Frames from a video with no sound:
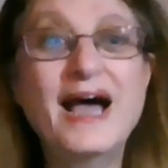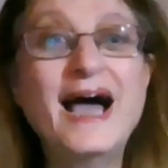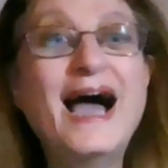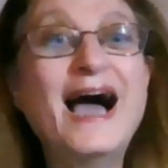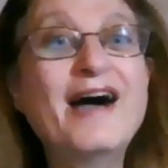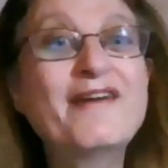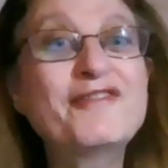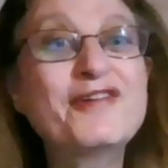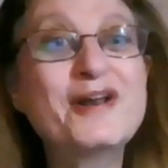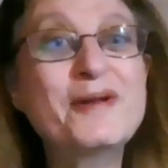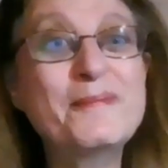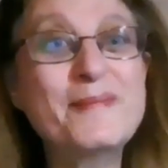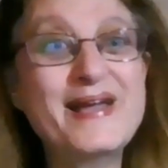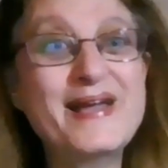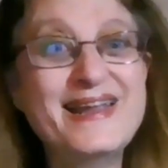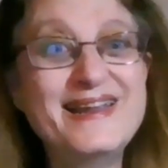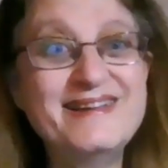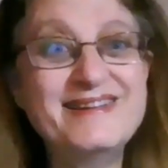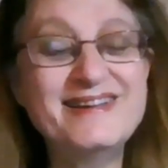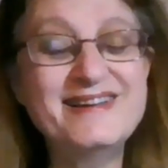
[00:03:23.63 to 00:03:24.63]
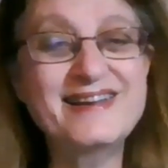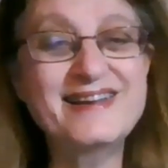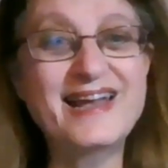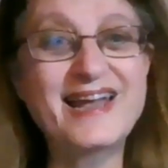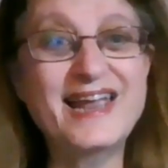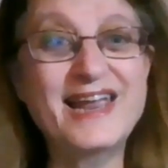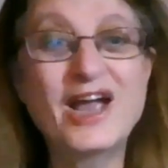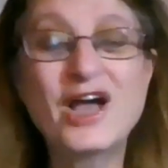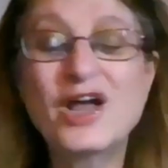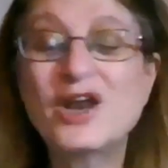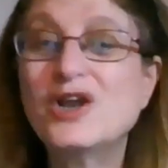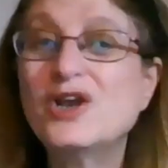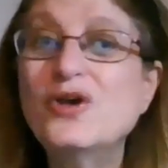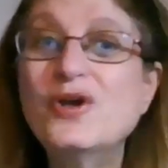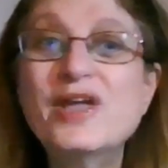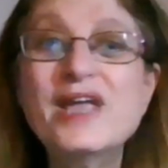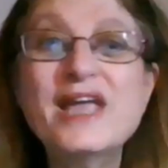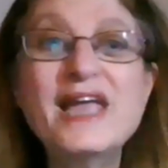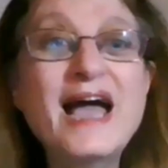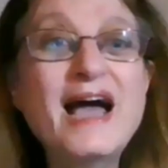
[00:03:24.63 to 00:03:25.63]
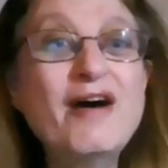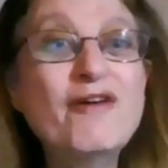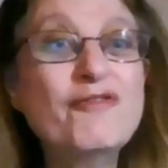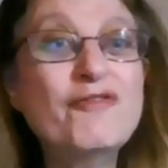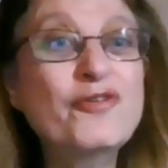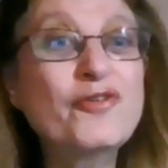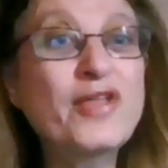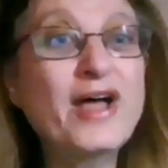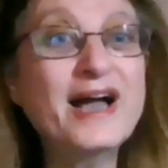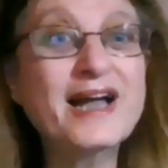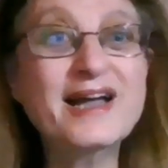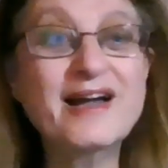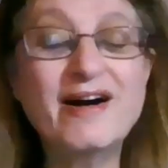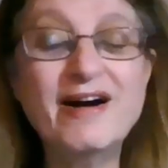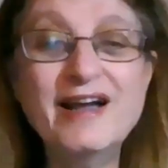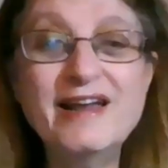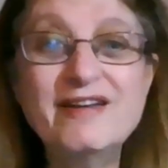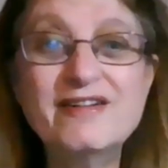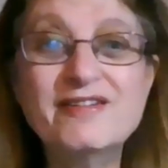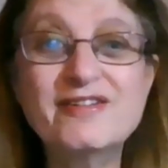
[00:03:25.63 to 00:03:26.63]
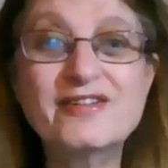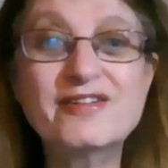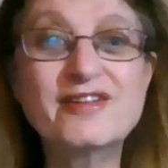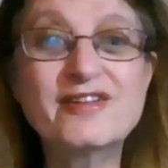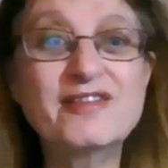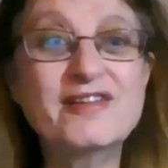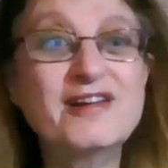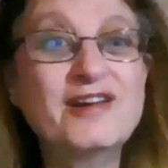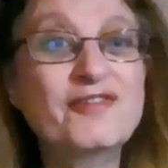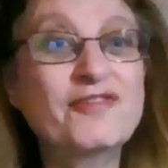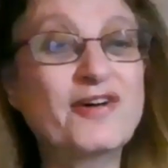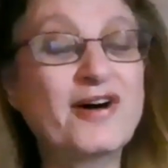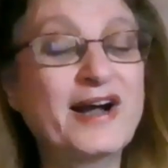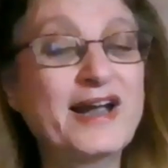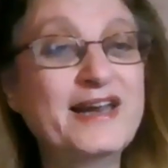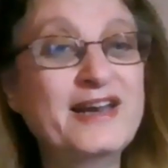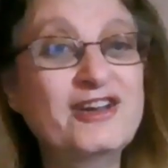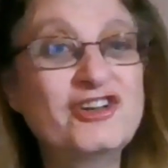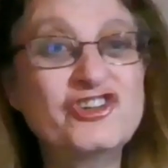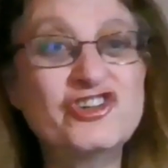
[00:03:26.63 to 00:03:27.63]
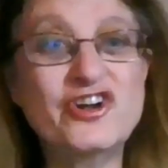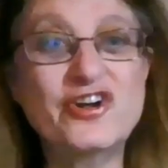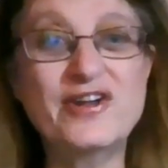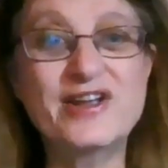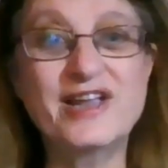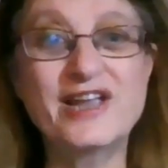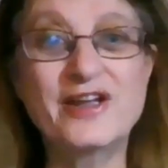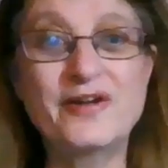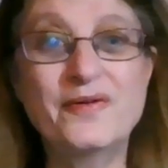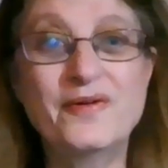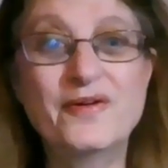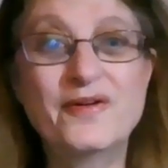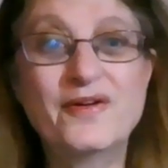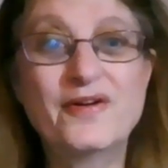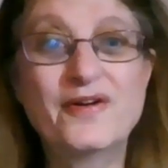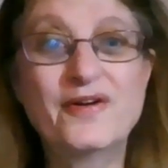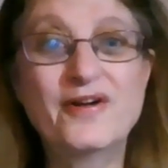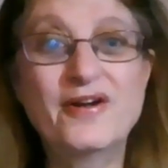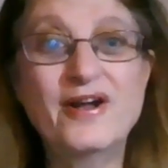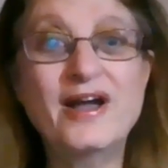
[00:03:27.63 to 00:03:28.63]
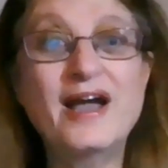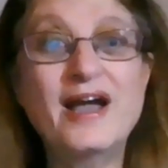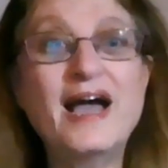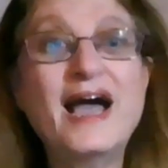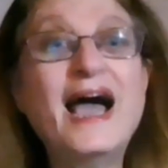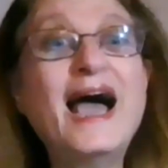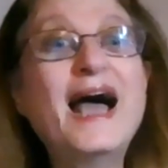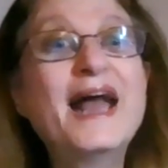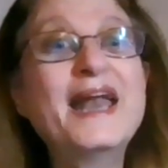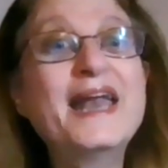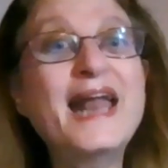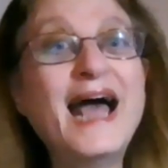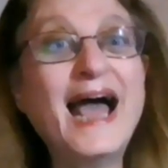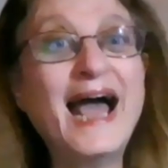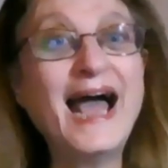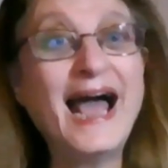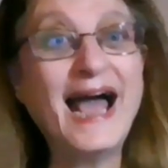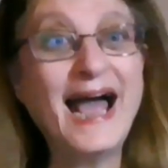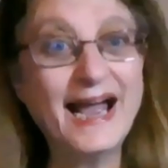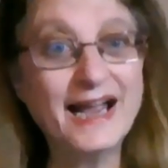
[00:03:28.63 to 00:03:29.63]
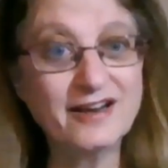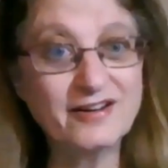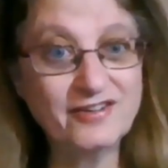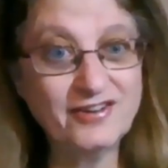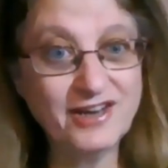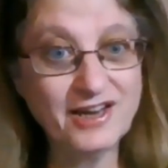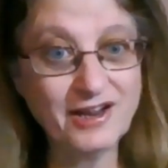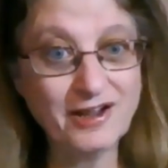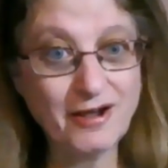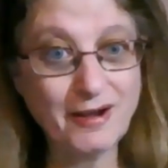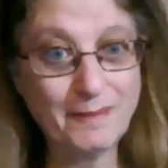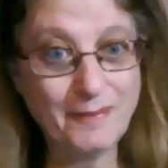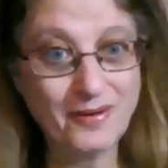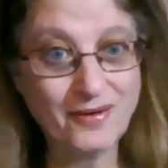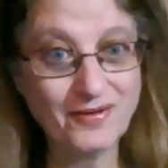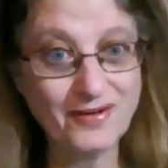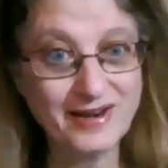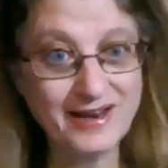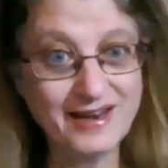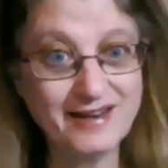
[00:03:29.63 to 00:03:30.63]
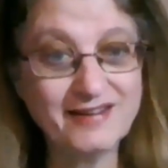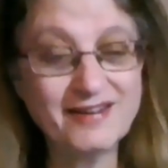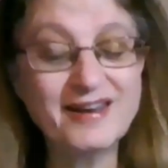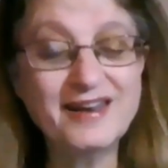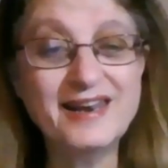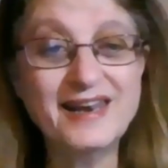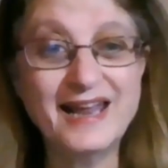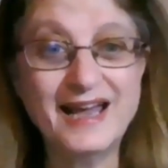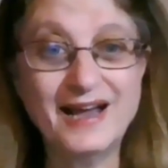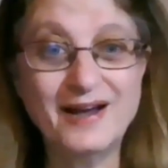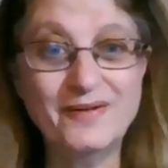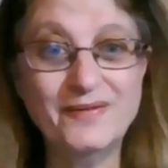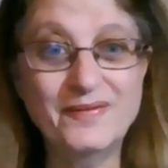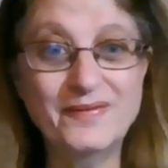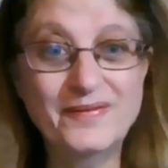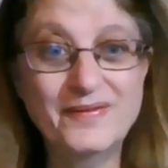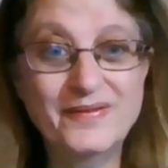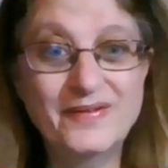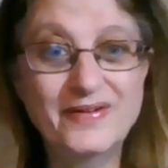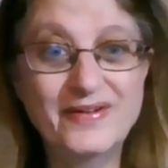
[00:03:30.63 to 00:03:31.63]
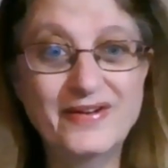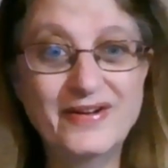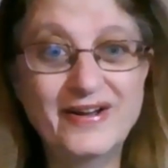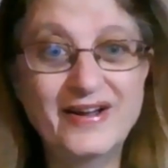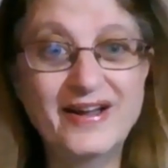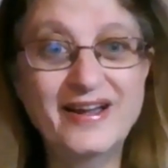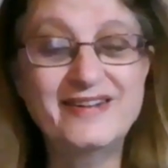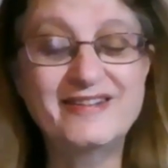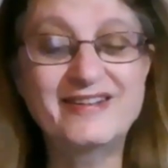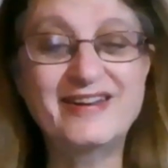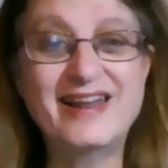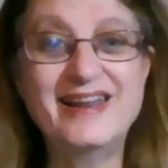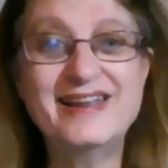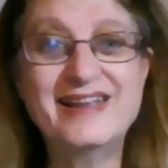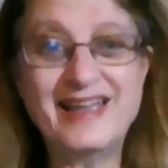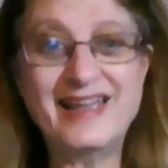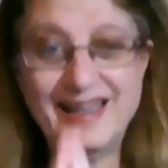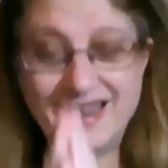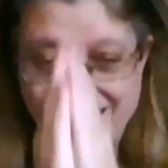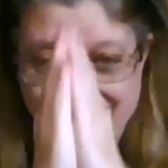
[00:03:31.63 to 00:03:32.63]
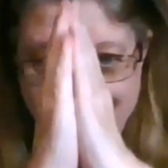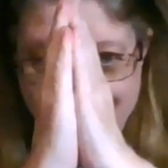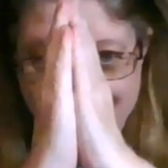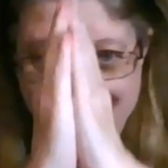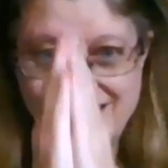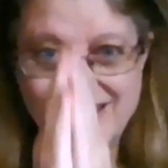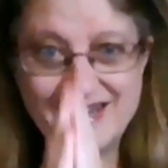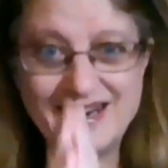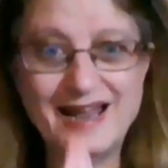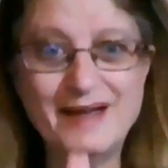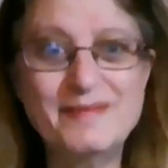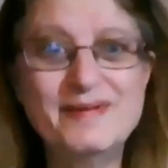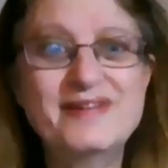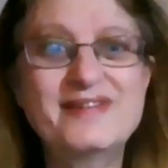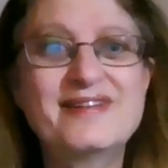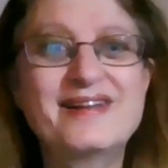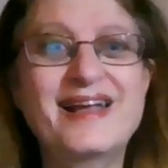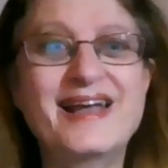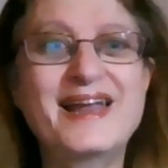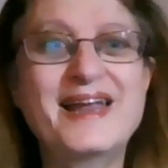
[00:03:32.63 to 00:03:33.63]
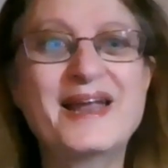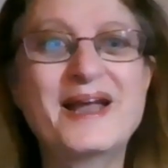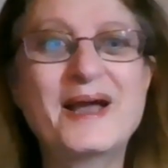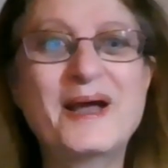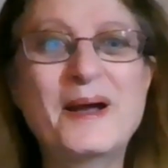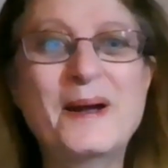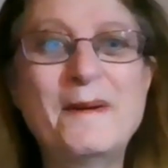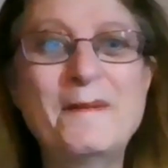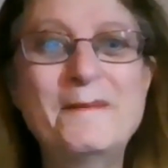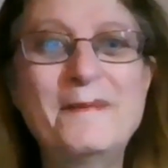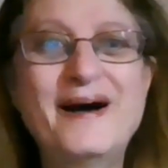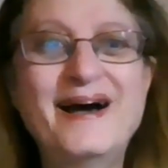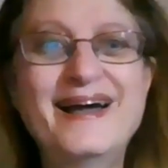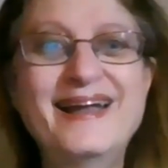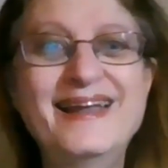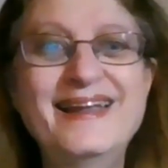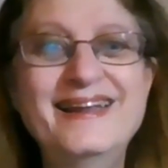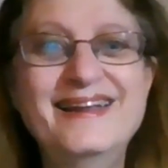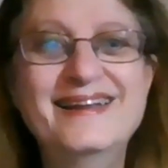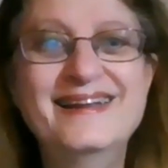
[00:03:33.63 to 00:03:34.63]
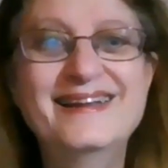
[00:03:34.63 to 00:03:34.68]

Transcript: Have an amazing day, looking out for that guidance that the divine is showing you and acting upon it now. Take care. Namaste. Bye.